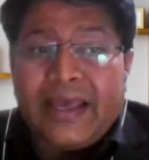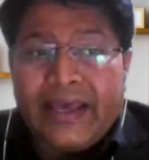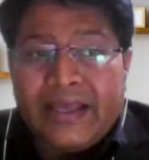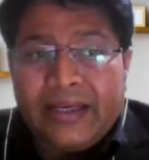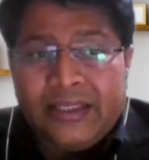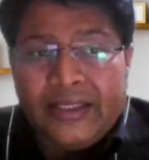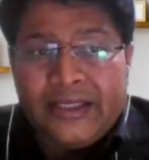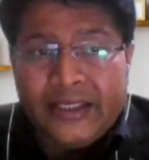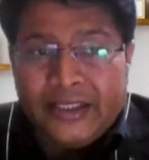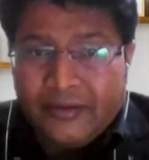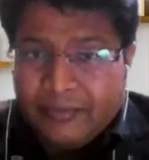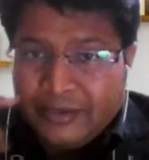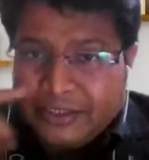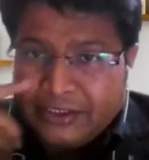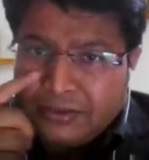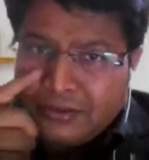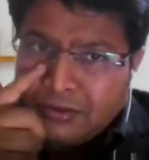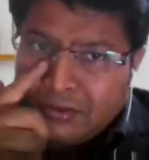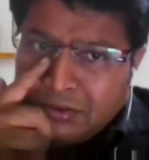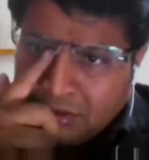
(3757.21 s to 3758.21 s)
any
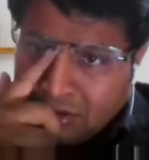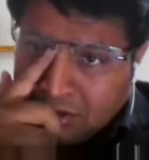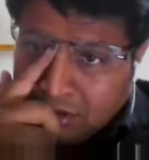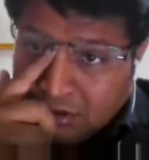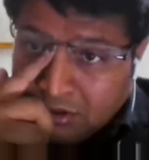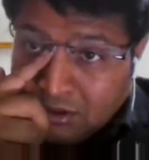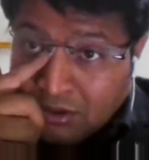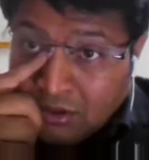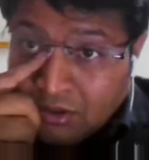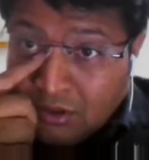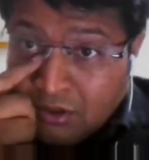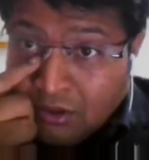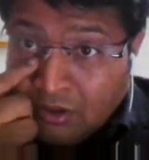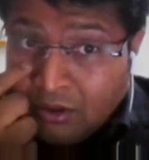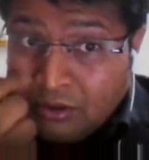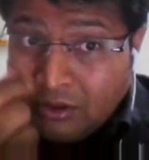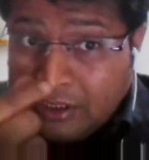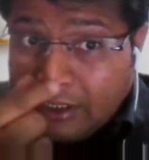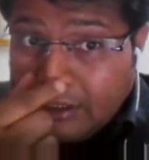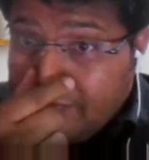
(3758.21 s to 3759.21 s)
limit.
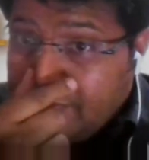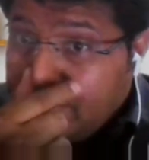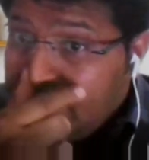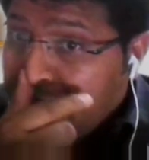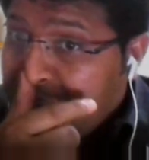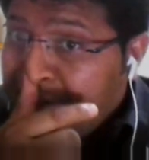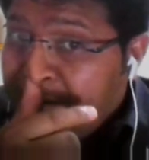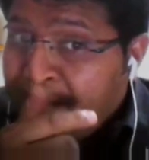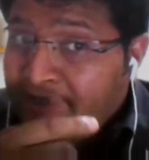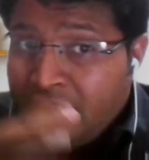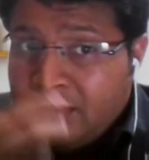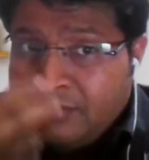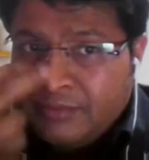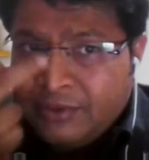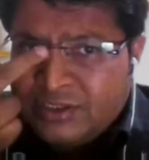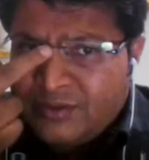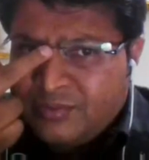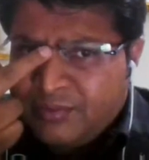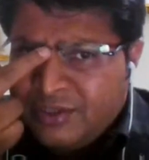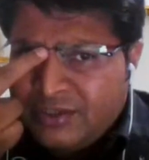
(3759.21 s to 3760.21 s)
Not having any
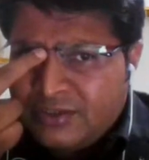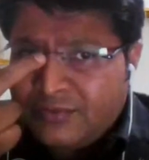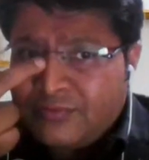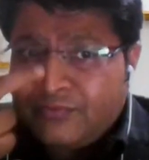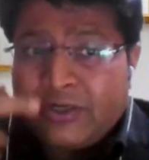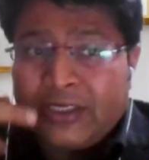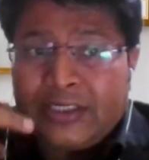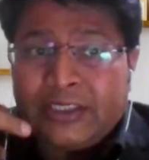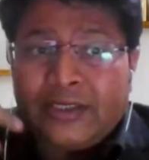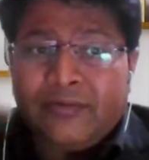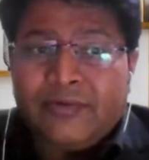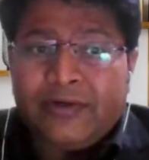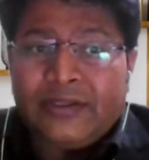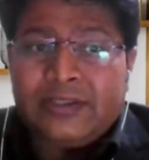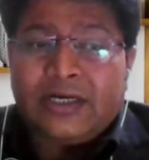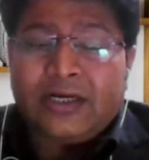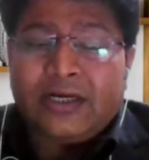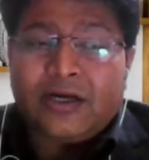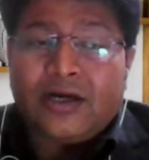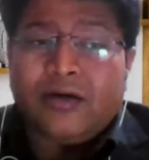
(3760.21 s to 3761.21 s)
limits means whatever
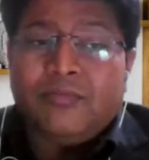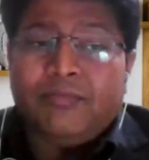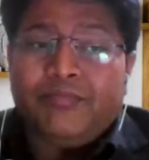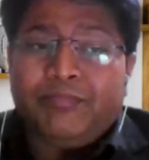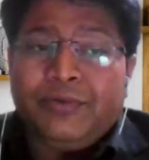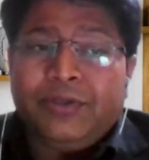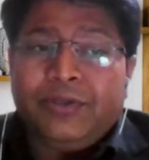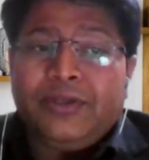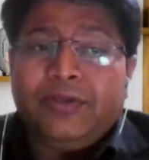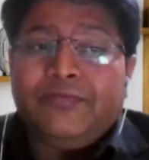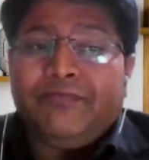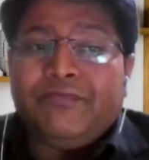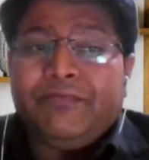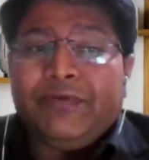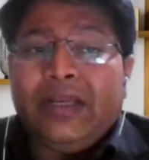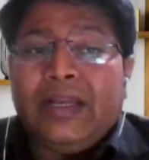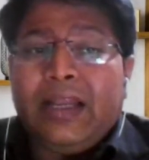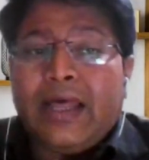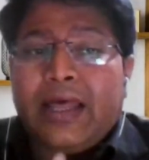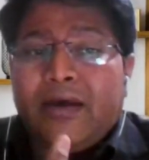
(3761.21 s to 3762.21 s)
the company
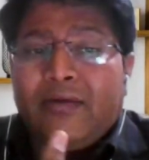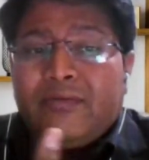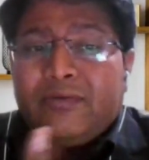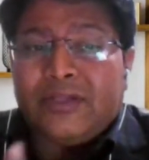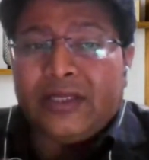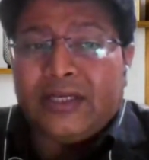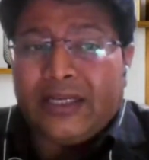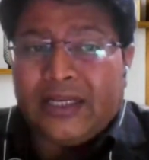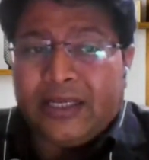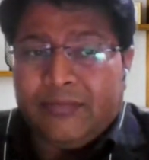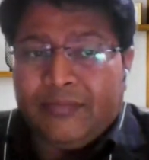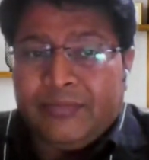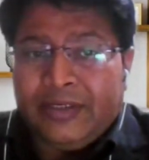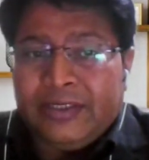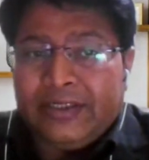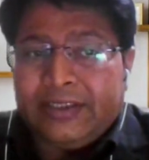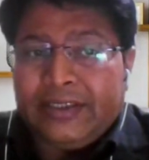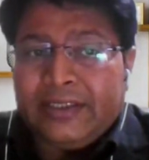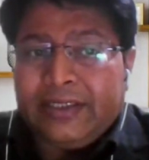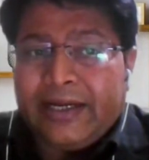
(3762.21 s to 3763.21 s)
will have the
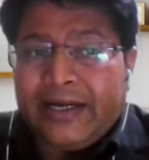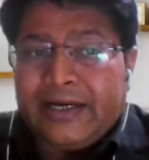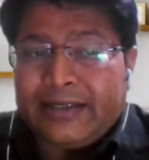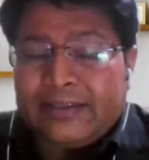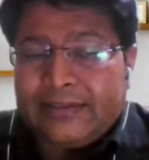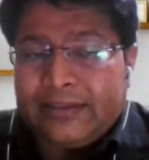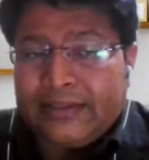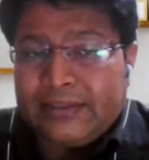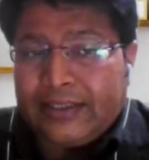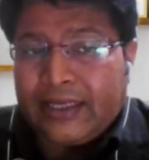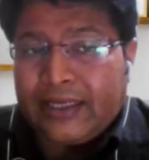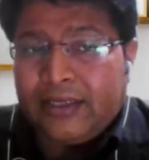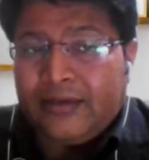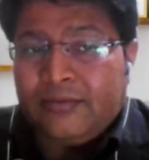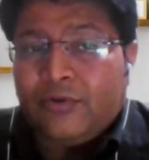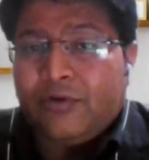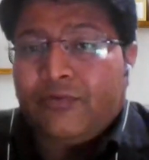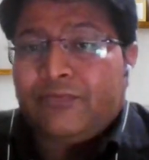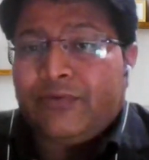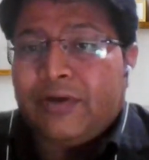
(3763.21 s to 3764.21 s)
liability at the
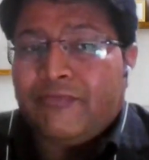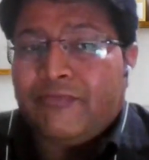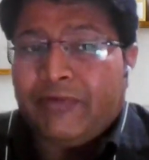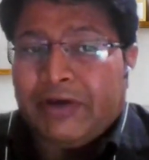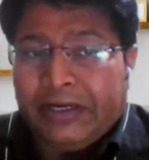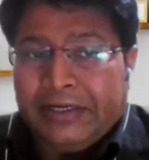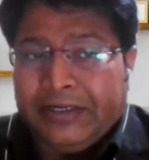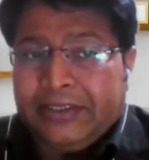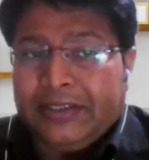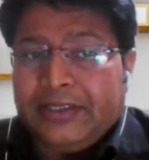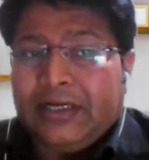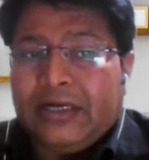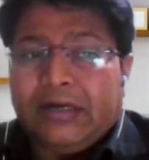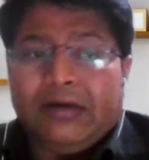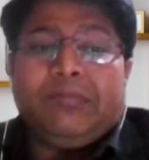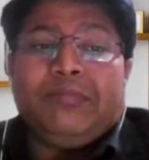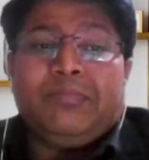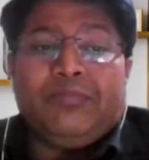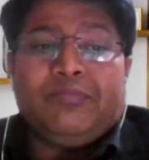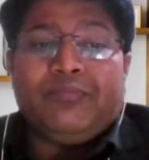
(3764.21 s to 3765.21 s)
time of the winding
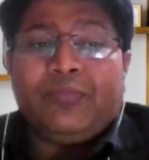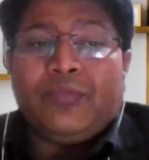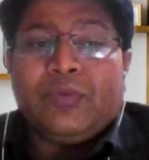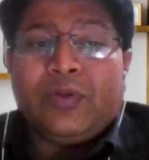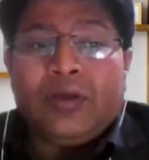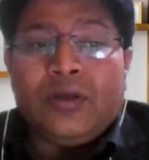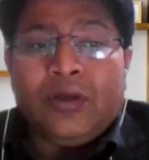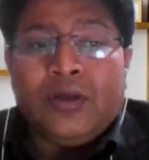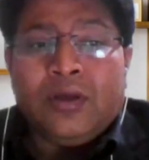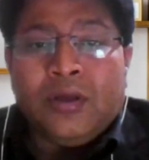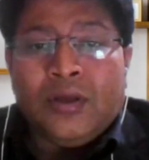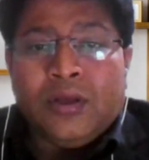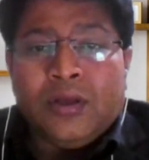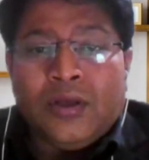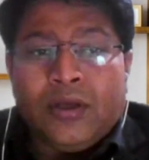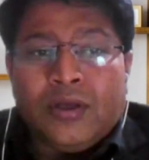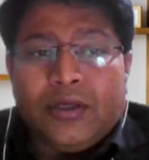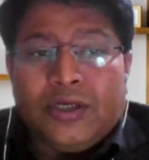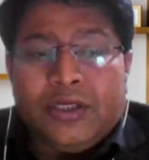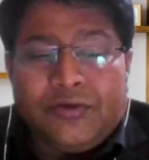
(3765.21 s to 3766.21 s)
up,
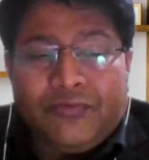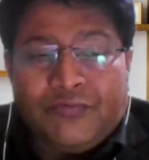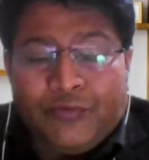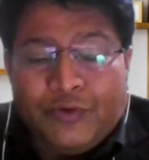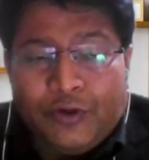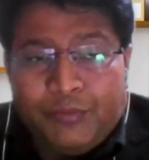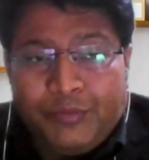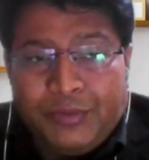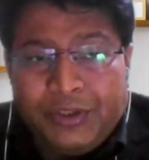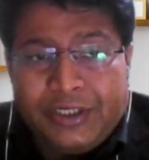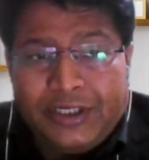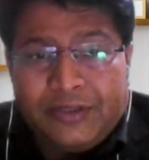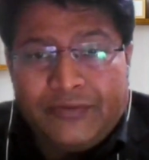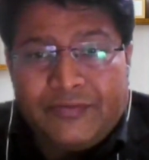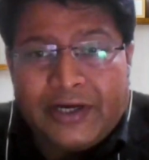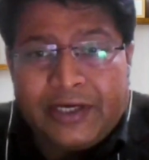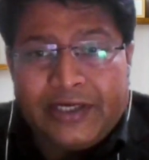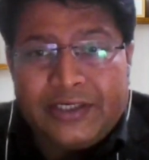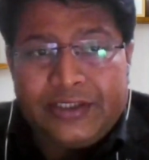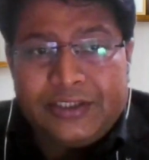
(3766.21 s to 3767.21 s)
it would be
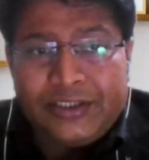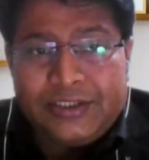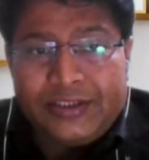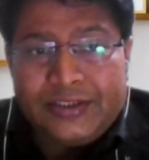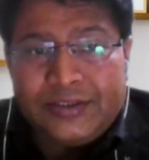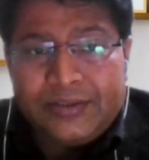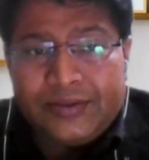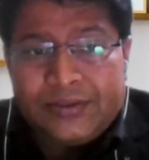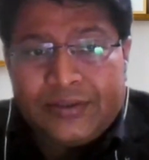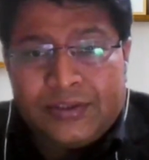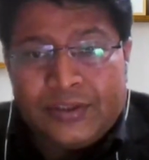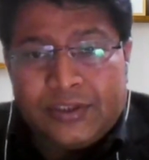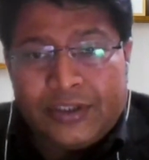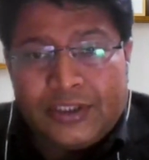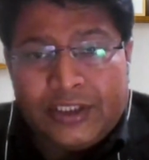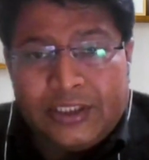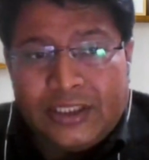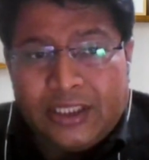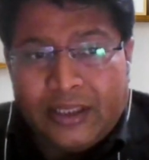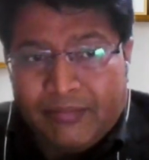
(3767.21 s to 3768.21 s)
divided
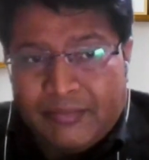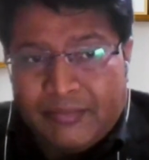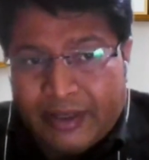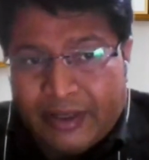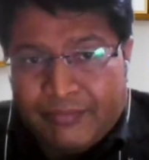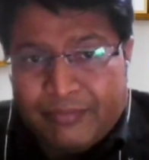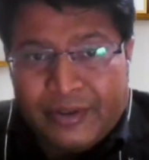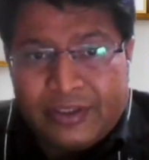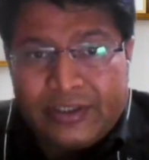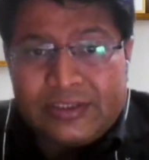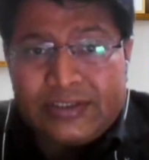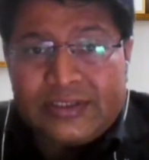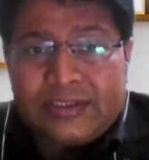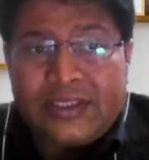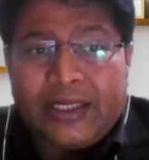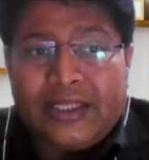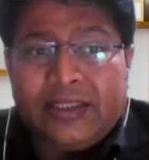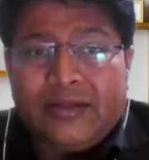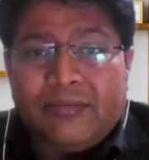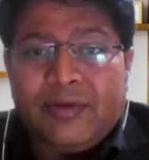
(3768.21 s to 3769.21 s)
in the members
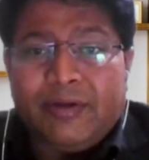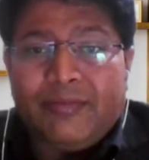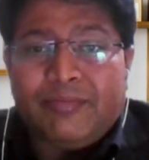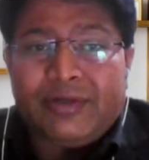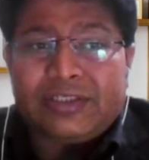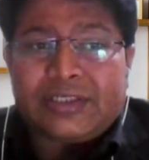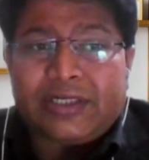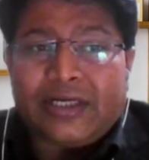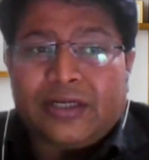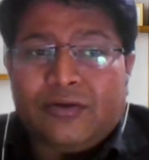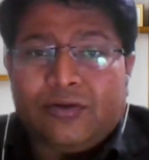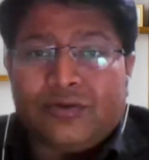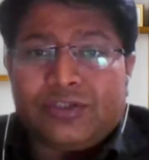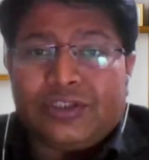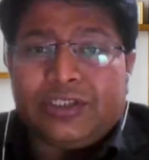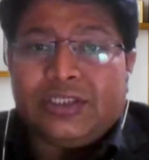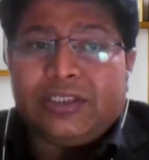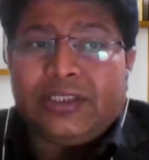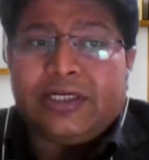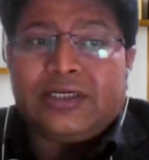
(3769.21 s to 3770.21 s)
and the members cannot
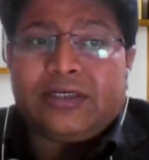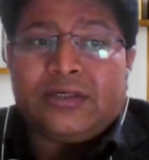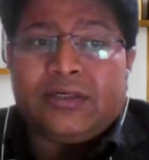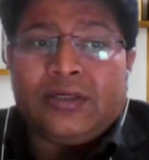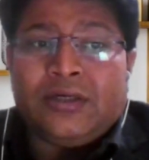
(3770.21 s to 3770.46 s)
say that